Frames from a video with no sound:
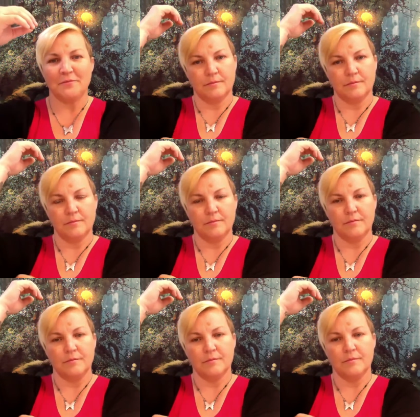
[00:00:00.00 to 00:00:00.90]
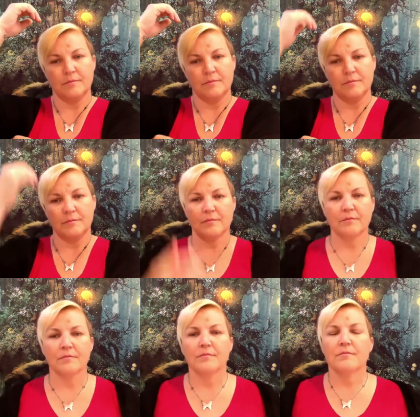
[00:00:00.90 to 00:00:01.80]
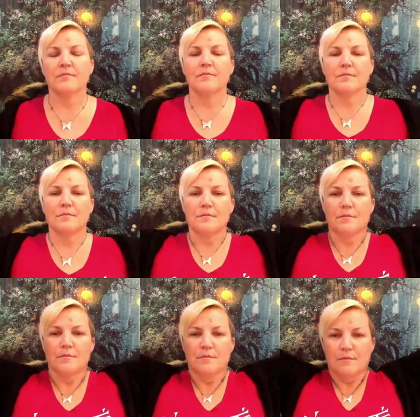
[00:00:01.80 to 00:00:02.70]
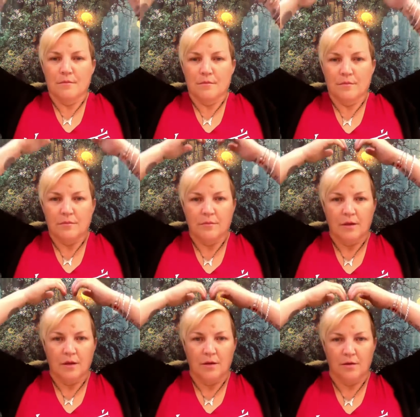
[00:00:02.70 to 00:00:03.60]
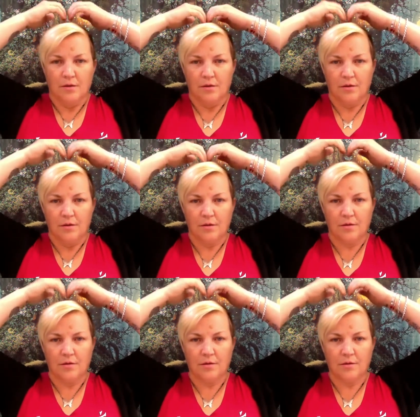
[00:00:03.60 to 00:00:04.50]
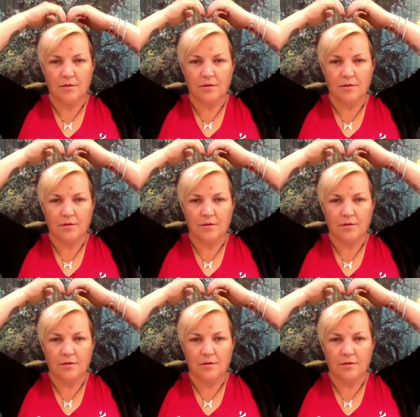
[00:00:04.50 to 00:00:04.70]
Nothing is said.